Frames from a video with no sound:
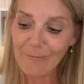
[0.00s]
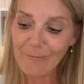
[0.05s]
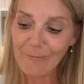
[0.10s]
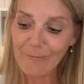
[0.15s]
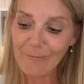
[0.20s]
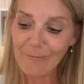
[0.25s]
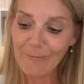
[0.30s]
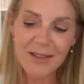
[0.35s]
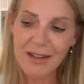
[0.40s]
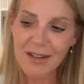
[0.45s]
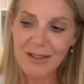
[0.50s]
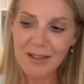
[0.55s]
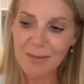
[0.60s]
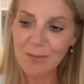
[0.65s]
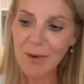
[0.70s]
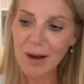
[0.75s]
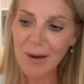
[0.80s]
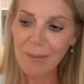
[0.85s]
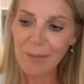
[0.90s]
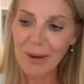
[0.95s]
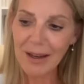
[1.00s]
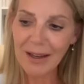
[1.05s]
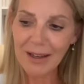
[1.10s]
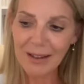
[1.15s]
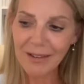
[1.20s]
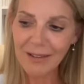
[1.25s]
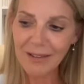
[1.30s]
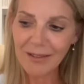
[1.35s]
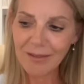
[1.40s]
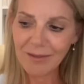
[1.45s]
I guess that's my
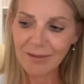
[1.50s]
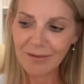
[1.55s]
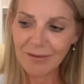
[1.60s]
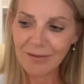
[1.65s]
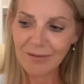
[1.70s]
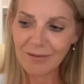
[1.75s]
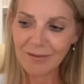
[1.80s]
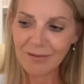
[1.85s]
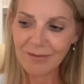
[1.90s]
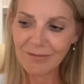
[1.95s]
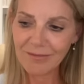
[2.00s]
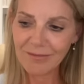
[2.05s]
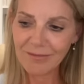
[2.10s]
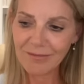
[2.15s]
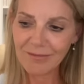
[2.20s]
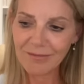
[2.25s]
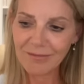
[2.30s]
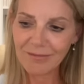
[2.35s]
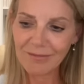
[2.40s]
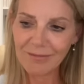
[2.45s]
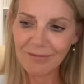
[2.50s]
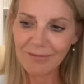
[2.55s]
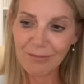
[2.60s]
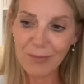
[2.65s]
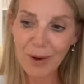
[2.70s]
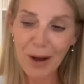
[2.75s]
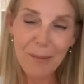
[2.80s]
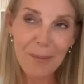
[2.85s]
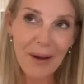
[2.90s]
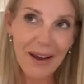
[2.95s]
main
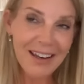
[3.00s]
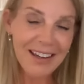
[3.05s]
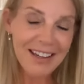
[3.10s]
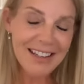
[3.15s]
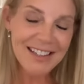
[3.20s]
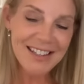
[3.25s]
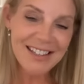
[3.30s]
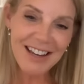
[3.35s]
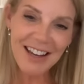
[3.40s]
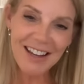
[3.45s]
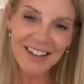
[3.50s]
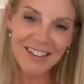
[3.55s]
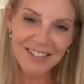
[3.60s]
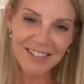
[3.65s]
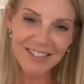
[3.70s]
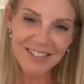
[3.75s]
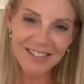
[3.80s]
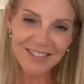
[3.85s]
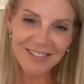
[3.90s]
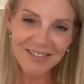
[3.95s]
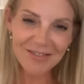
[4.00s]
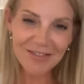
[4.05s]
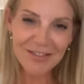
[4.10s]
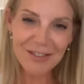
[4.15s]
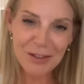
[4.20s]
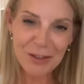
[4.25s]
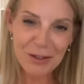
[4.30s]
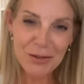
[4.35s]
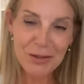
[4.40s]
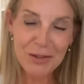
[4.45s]
intent,
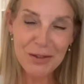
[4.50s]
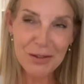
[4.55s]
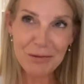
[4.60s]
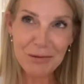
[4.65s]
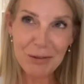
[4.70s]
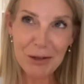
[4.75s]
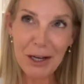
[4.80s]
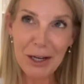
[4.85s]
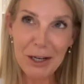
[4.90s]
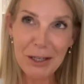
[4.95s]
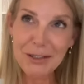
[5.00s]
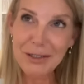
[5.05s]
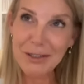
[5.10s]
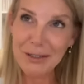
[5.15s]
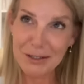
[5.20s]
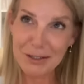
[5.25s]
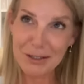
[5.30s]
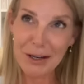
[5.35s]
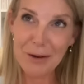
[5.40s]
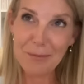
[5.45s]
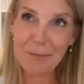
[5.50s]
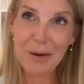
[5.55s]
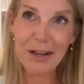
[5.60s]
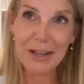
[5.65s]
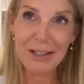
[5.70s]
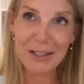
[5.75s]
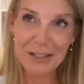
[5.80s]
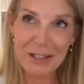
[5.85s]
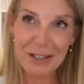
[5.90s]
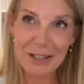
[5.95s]
because I understand my
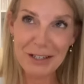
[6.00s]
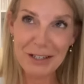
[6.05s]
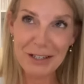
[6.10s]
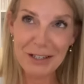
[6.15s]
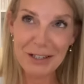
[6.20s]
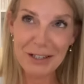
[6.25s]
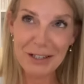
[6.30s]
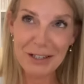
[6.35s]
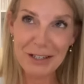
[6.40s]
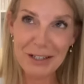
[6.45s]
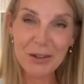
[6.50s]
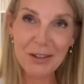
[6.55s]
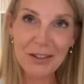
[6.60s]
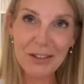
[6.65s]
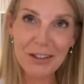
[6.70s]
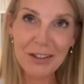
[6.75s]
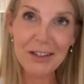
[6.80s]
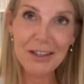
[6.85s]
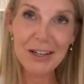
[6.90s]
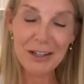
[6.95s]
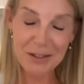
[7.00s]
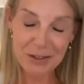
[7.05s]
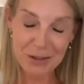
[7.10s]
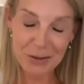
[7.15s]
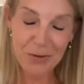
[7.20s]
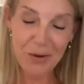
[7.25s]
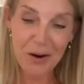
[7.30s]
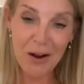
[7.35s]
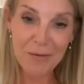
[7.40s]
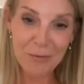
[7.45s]
intent's important. And
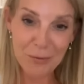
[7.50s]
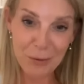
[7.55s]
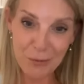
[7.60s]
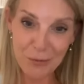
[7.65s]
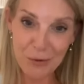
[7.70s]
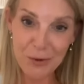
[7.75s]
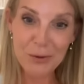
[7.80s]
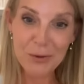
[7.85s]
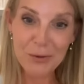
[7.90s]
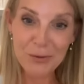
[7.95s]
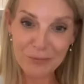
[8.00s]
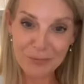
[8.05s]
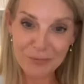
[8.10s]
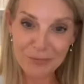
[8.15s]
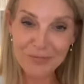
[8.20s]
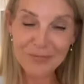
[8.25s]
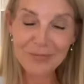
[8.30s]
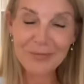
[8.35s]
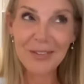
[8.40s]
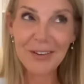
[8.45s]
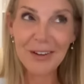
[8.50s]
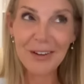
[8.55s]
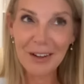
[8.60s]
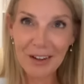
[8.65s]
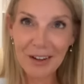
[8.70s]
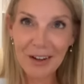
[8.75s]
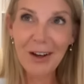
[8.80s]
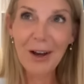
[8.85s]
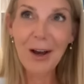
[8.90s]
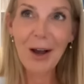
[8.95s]
next life review,
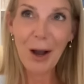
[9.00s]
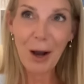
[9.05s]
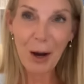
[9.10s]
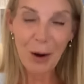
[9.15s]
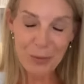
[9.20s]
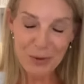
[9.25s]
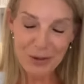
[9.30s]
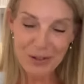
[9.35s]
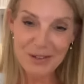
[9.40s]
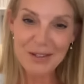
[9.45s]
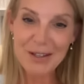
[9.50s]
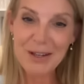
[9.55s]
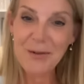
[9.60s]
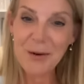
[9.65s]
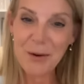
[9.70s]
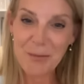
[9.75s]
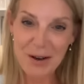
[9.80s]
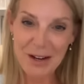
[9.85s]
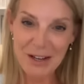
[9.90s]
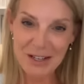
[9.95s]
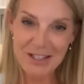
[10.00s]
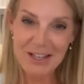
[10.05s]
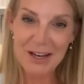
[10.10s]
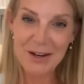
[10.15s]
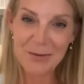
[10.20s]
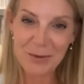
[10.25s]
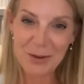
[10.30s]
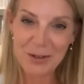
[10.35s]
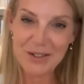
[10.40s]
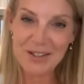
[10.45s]
I want to see what my
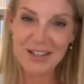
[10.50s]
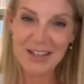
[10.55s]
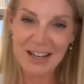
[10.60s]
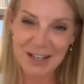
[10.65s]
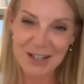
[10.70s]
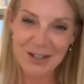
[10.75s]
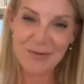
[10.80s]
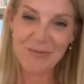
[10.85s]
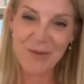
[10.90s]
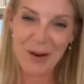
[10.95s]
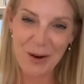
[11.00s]
intent was in each